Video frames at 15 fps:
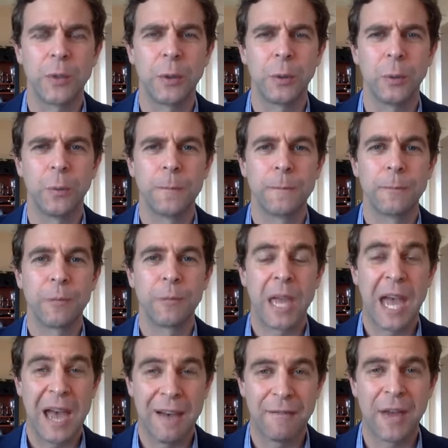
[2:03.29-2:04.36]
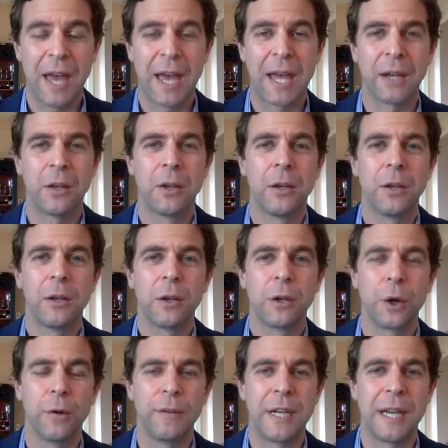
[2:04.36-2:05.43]
who have had
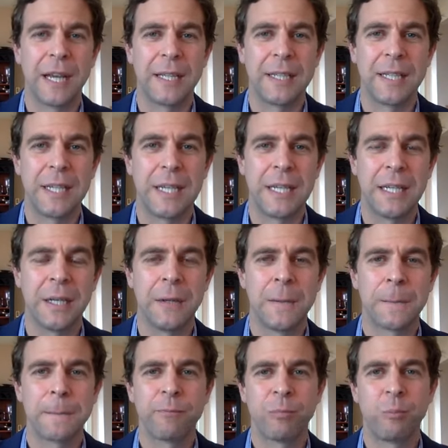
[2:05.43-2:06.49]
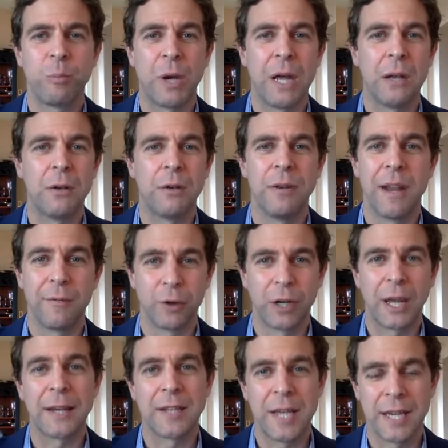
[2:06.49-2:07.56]
COVID 19 but never
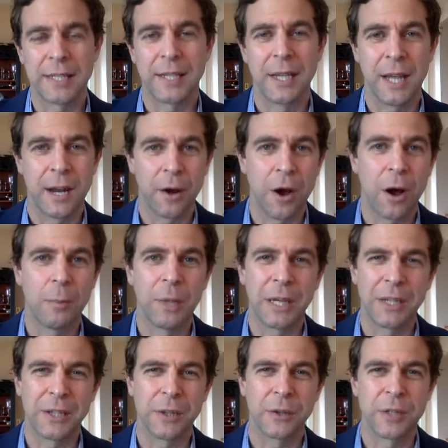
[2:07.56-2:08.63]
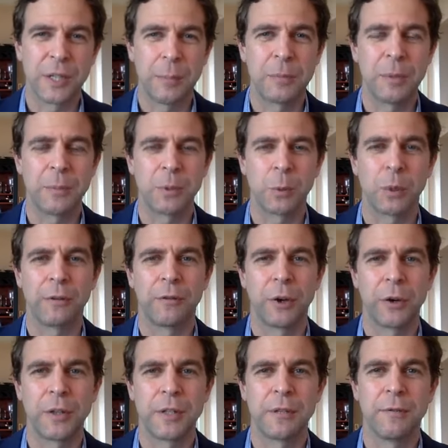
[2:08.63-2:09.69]
got tested at all because their symptoms weren't
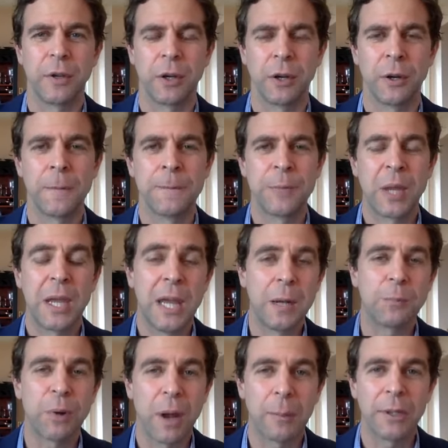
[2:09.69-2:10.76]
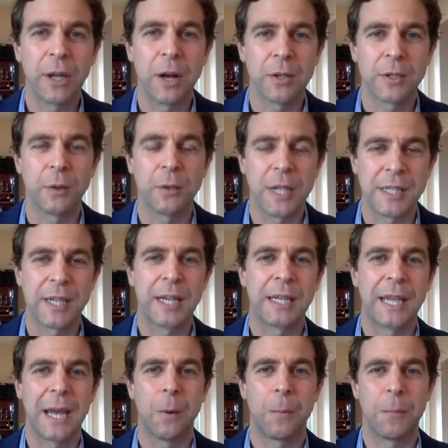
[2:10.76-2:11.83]
very severe. And it probably also doesn't
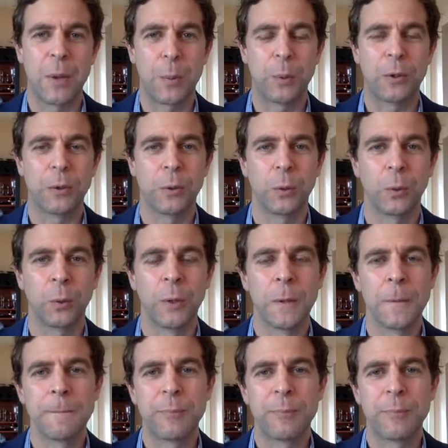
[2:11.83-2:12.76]
count people who